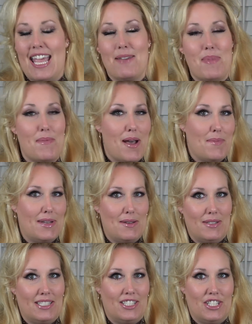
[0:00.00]
My mom
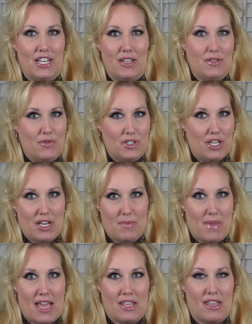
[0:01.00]
didn't
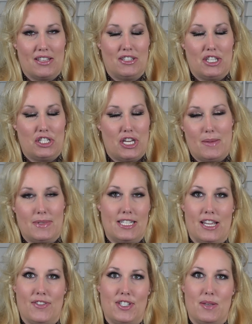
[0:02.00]
buy the cheap
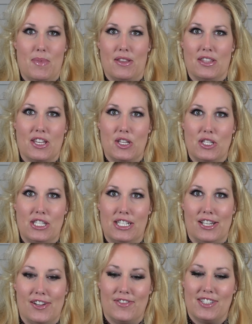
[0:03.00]
stuff. She bought the good
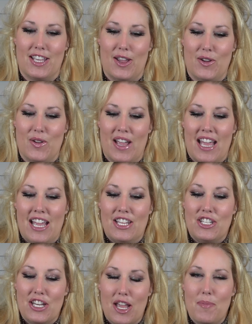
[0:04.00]
stuff. So
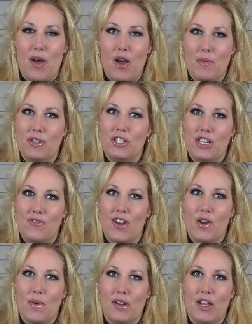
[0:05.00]
she'd come home and she'd
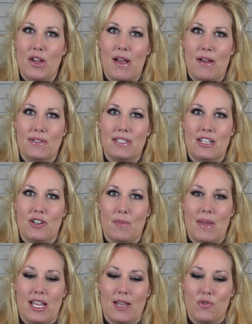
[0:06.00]
very well know I was in her
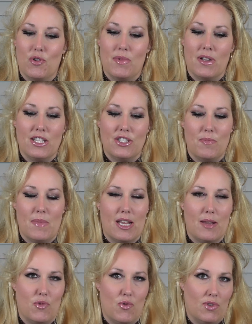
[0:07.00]
makeup drawer because her
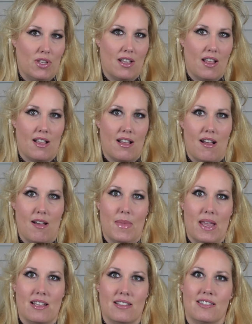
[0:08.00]
makeup drawer would look like a hot
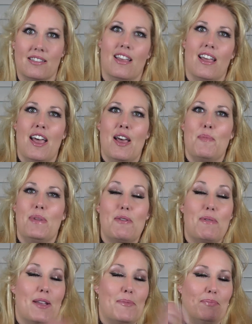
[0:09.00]
mess. But
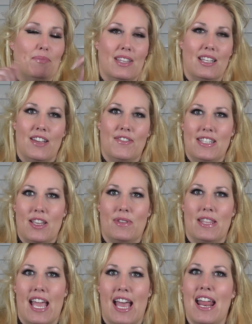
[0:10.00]
anyway, enough said with
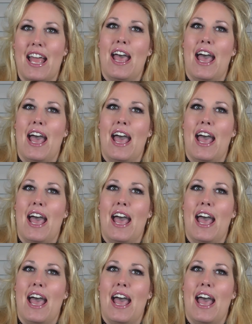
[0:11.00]
that.